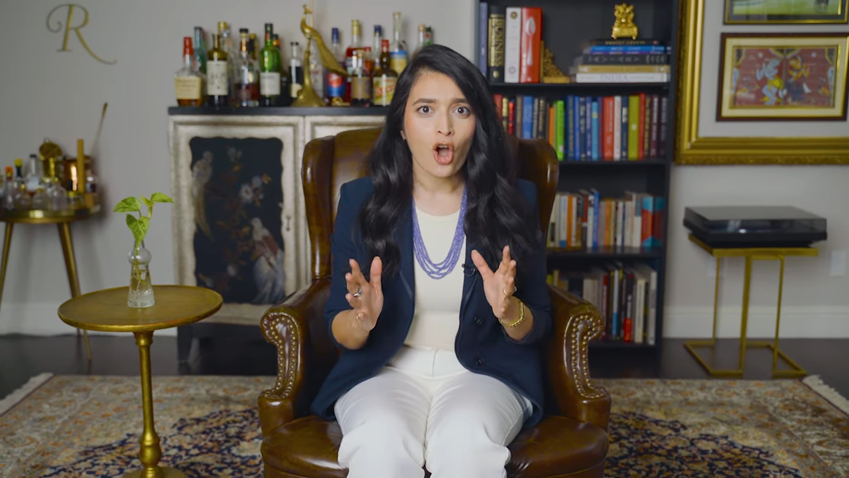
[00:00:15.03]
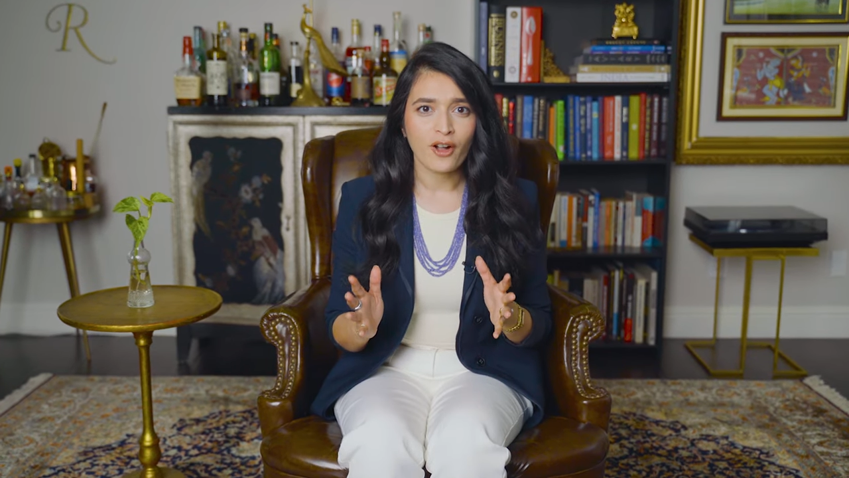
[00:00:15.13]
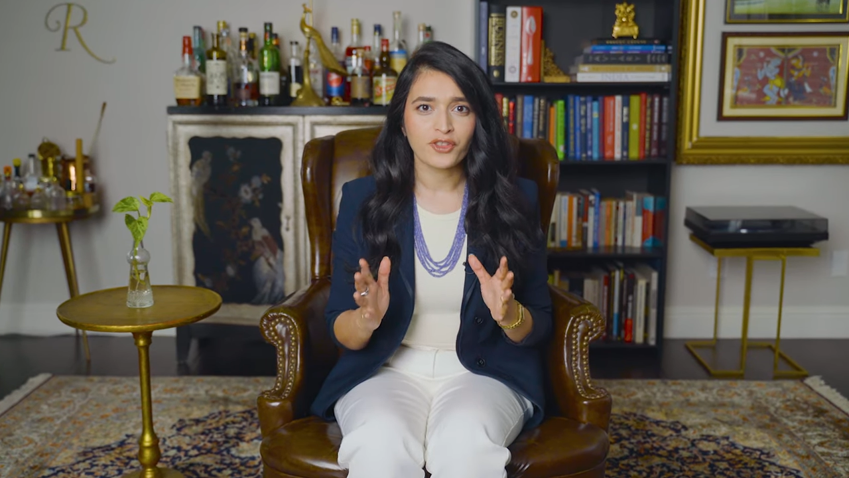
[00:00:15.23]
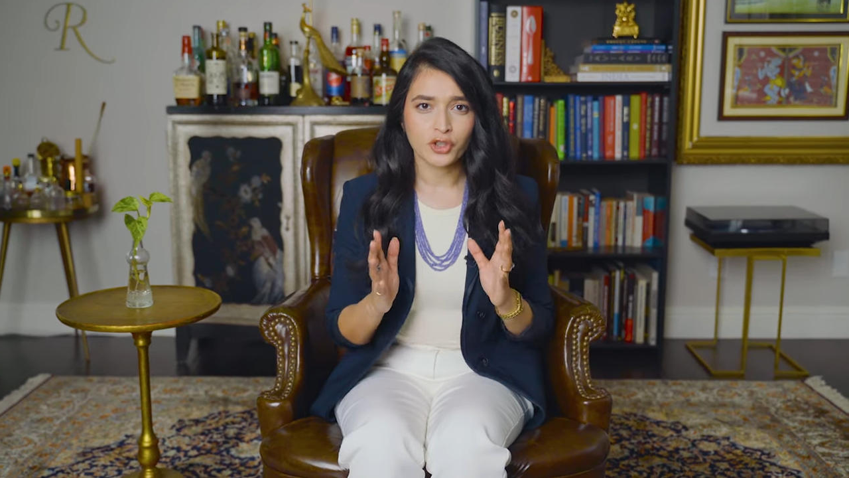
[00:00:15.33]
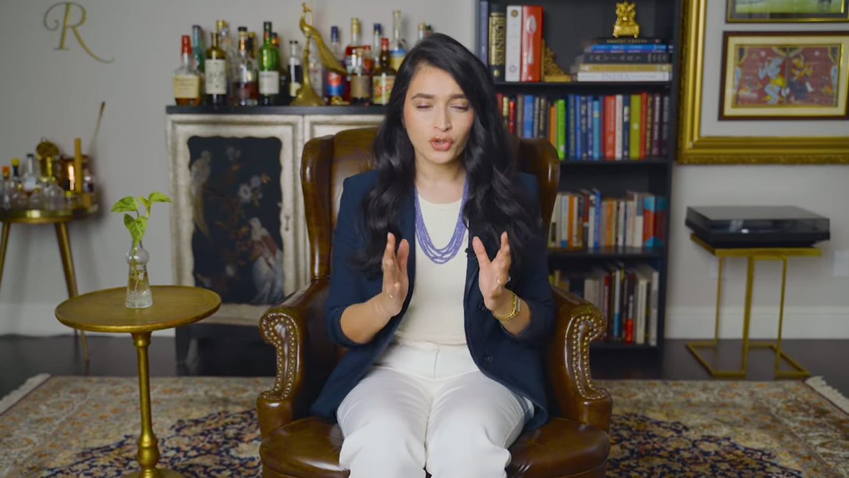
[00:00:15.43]

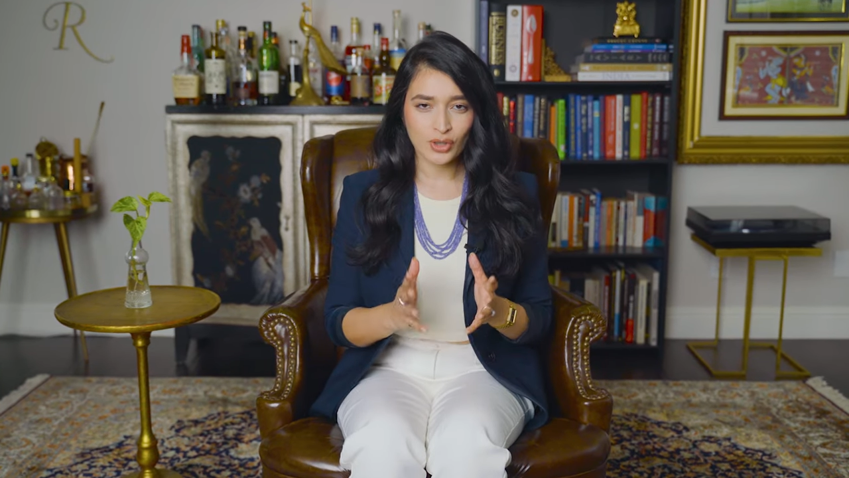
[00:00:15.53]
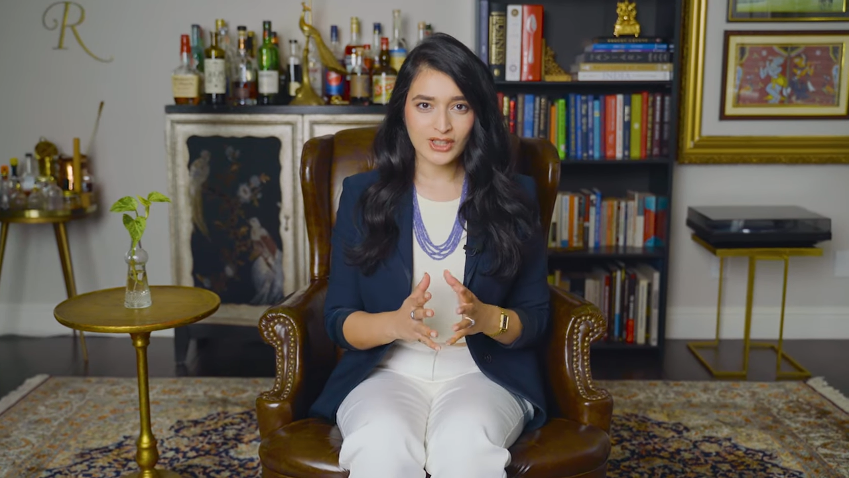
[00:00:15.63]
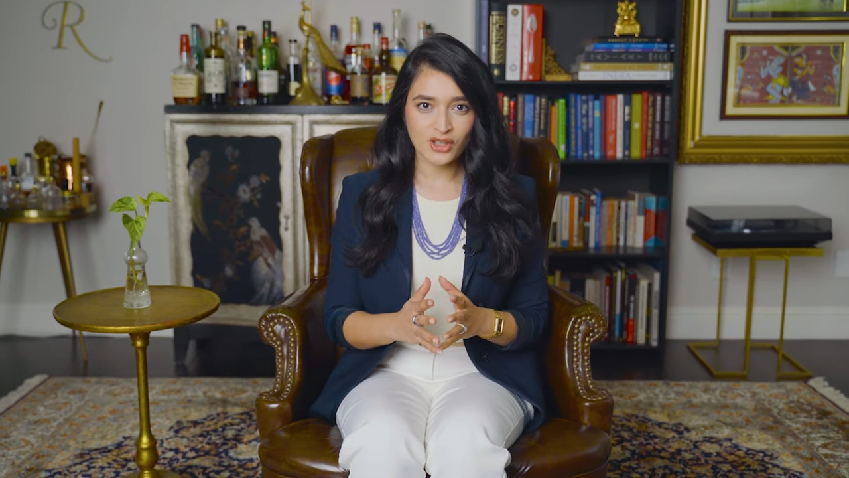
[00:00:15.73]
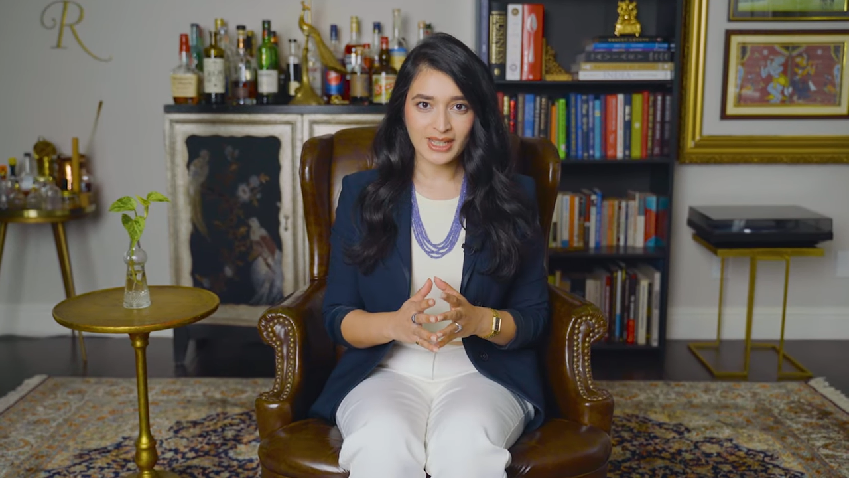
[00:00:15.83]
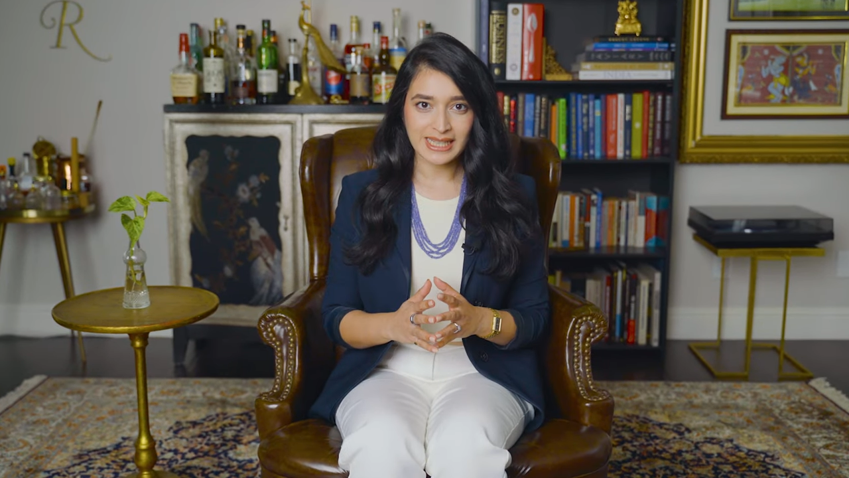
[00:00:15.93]
on the
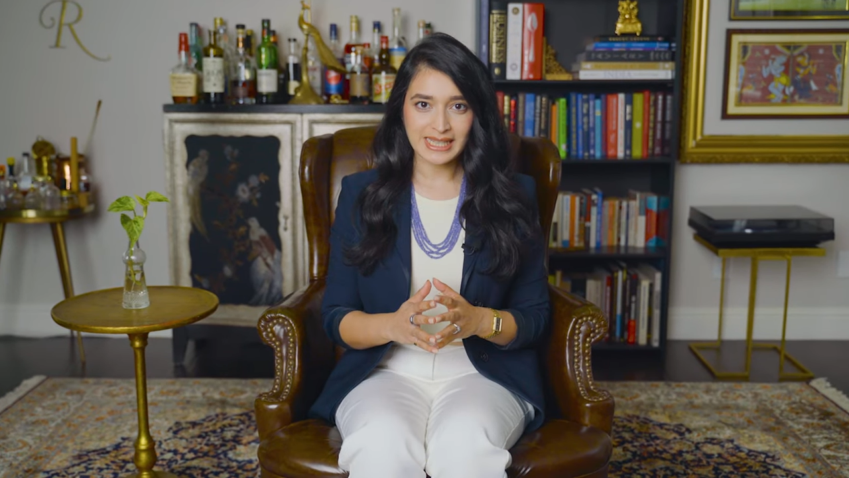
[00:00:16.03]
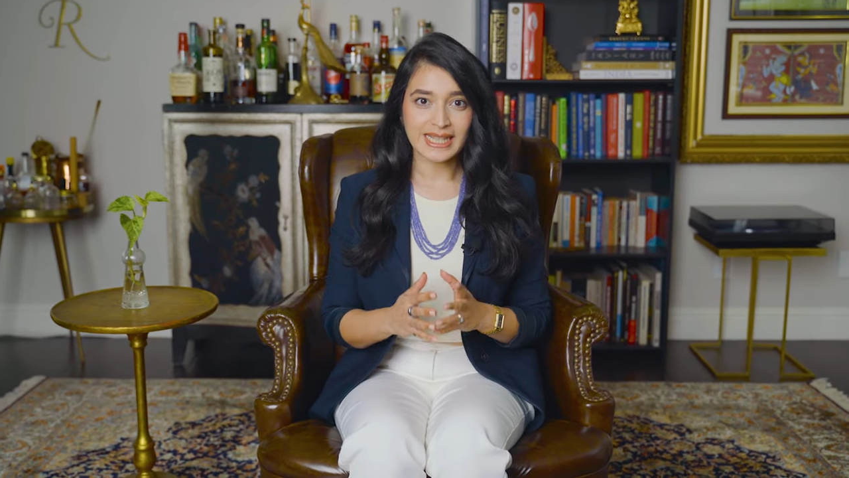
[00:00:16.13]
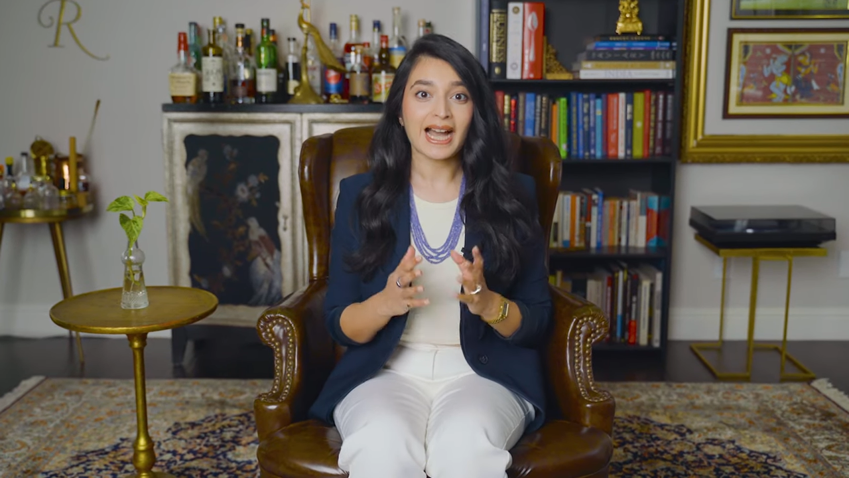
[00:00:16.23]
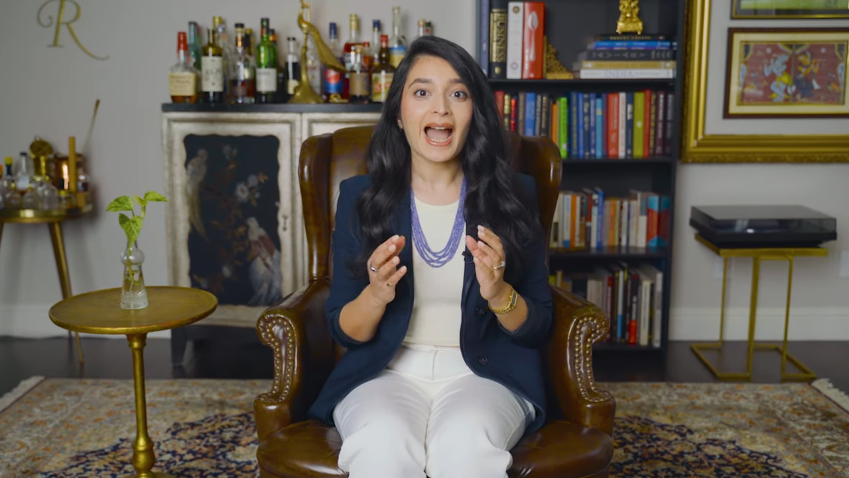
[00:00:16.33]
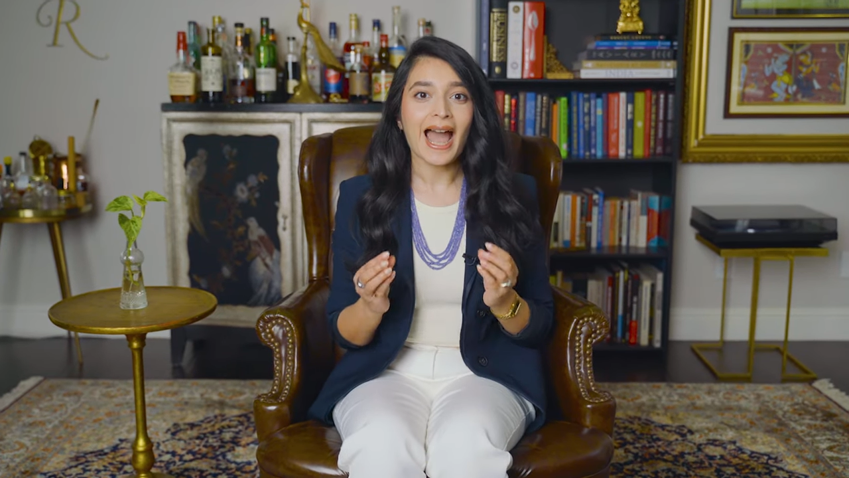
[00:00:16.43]
streets of
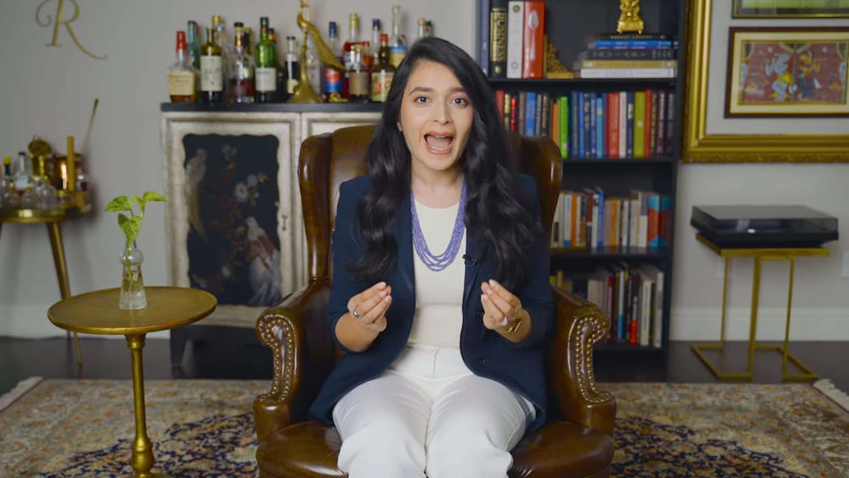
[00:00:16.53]
India